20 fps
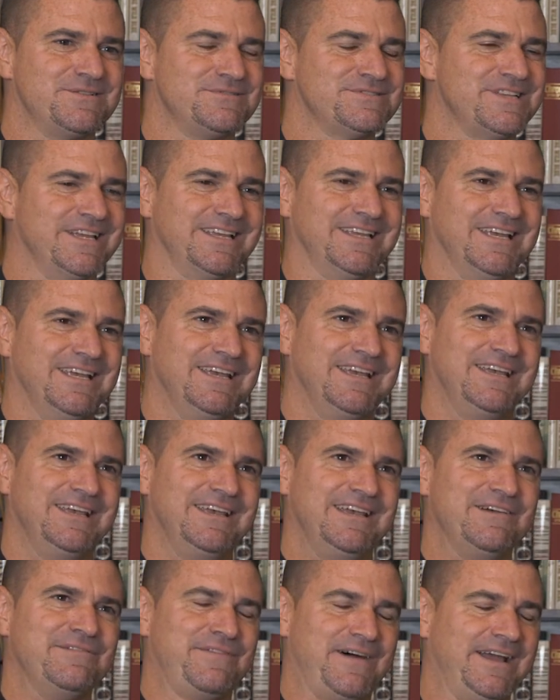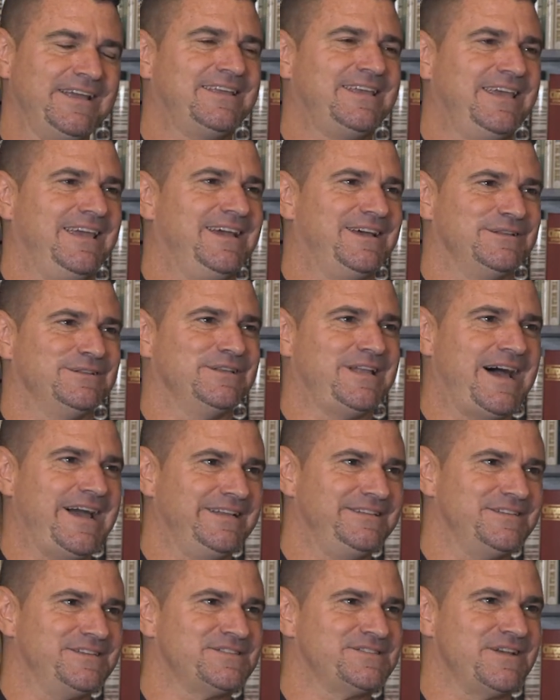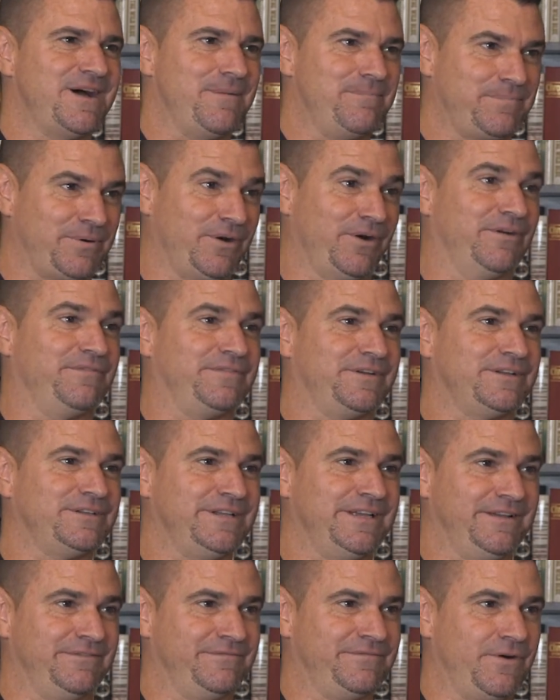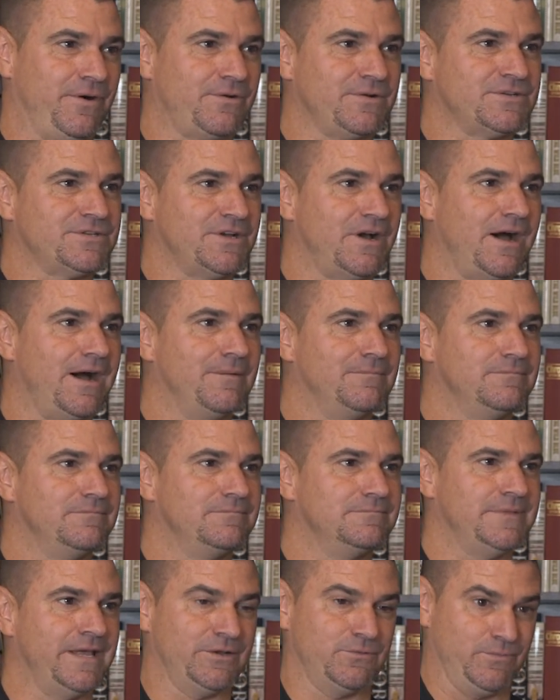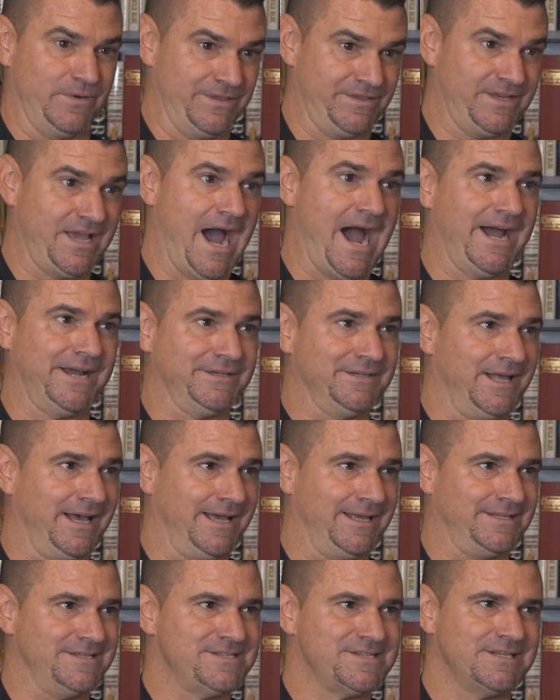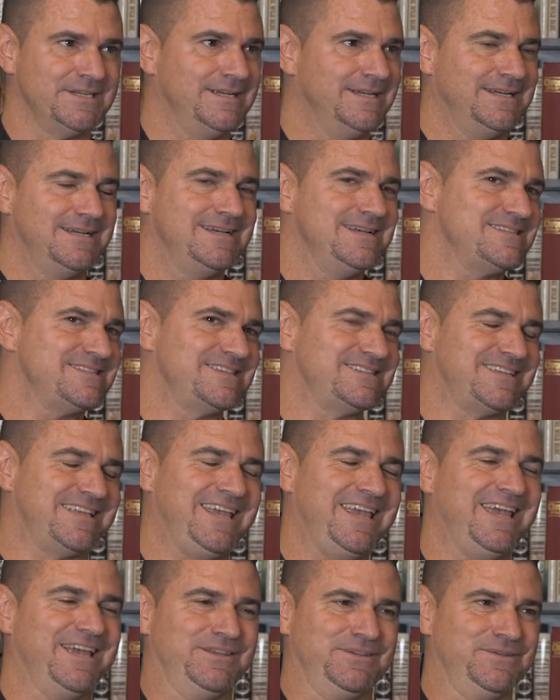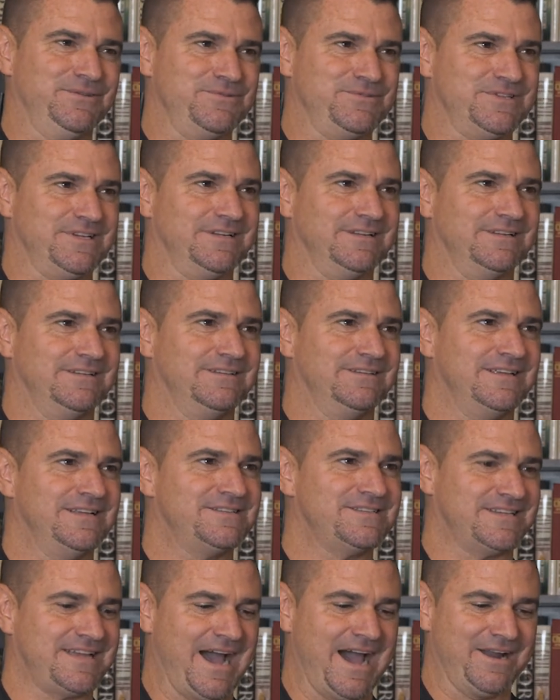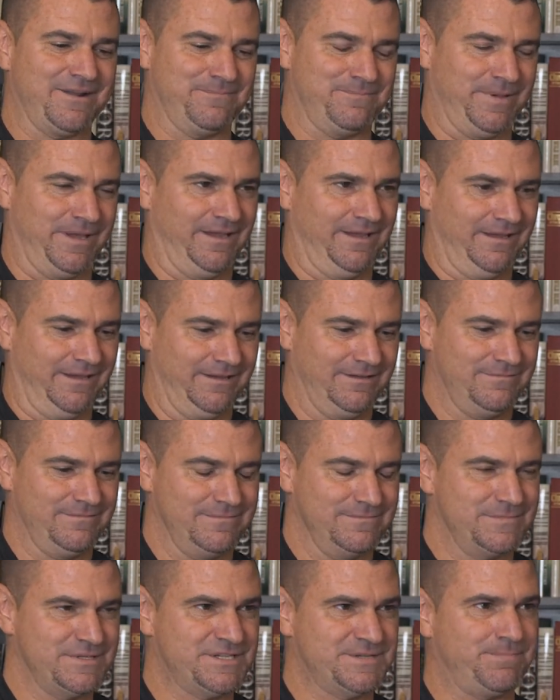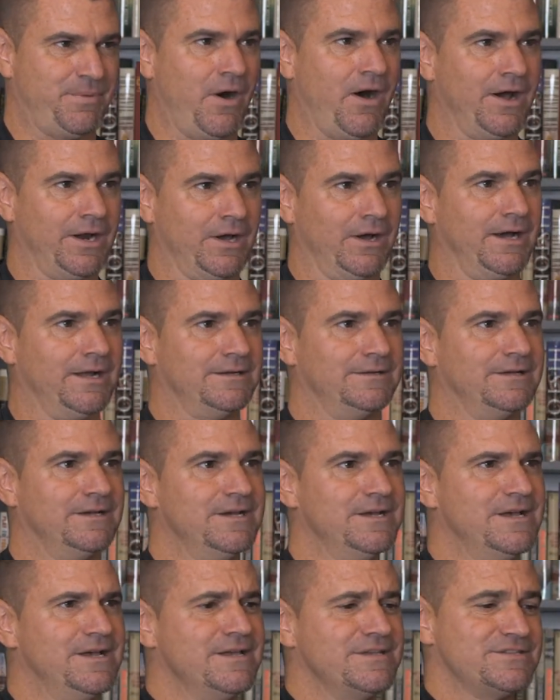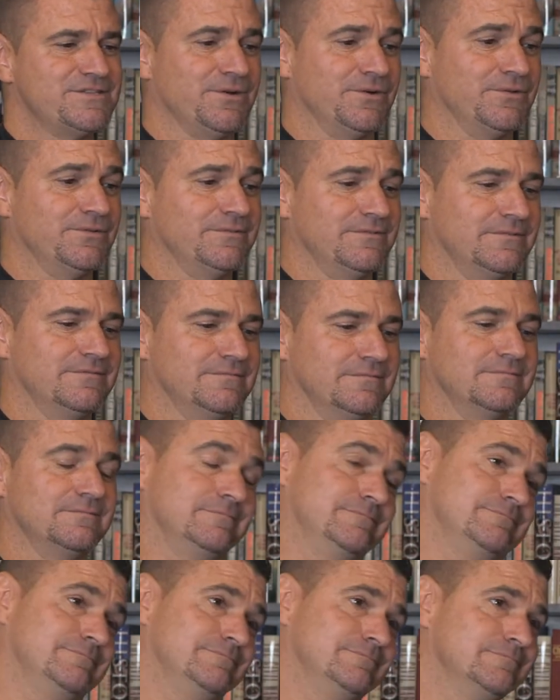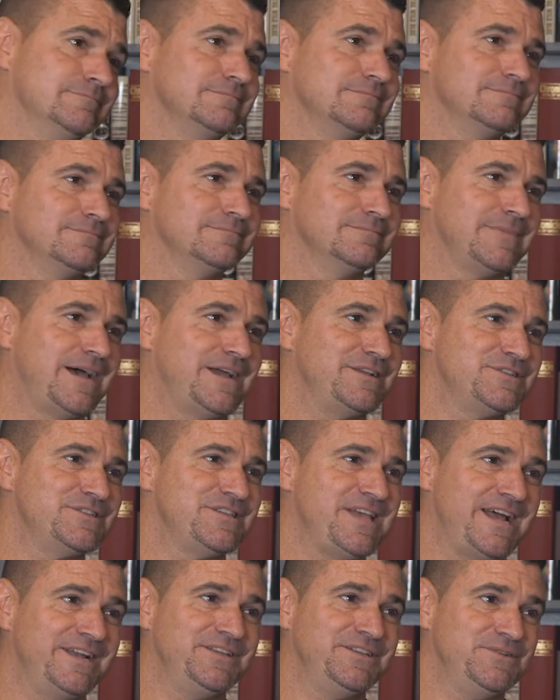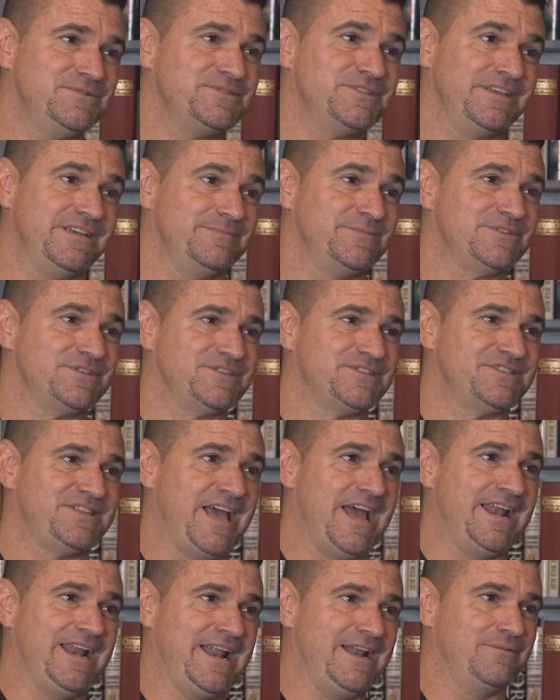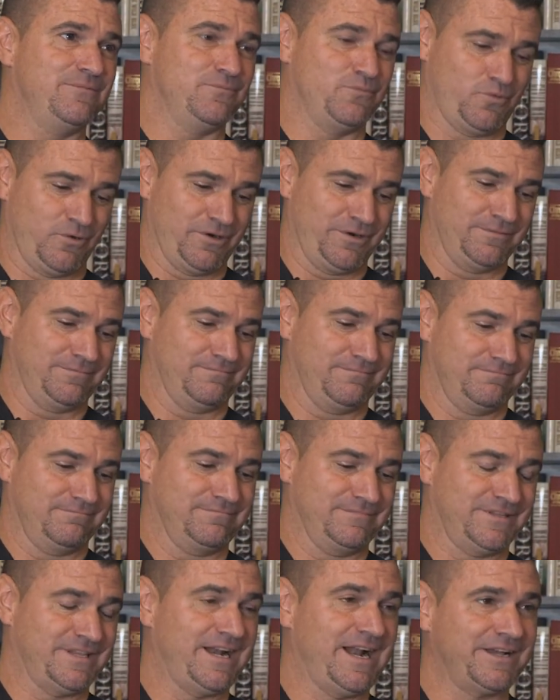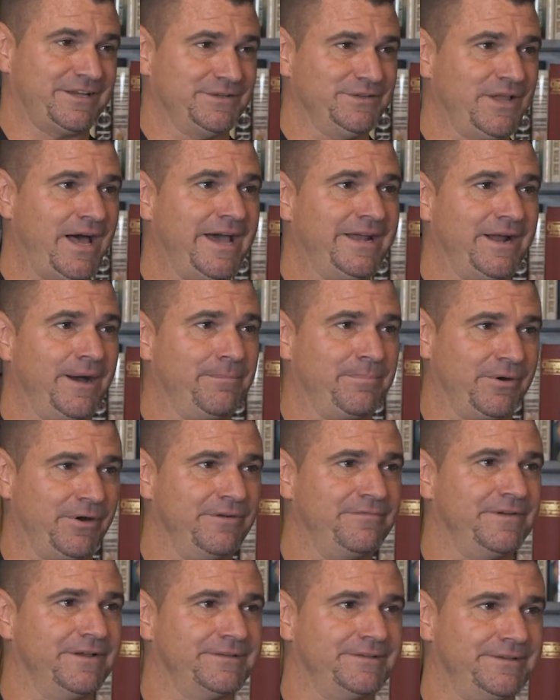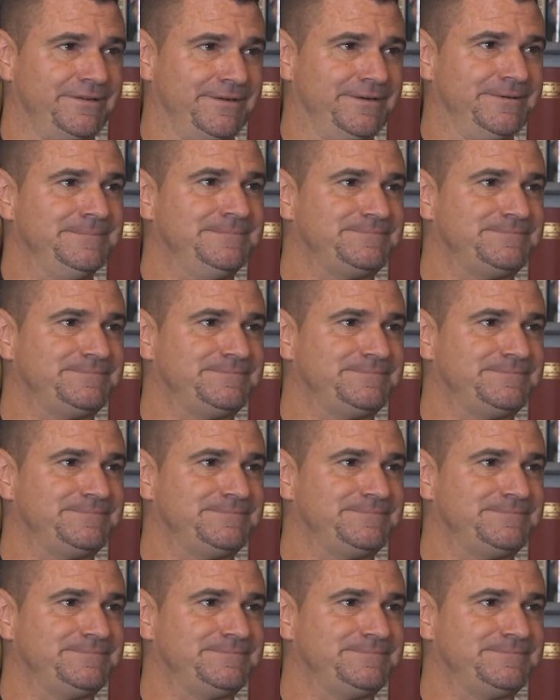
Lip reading: I was like, if I can't line this up perfectly in Photoshop, like with guidelines, it says I can't use it. It's got to be spot on. So I just had to use the images that I could line up perfect, you know?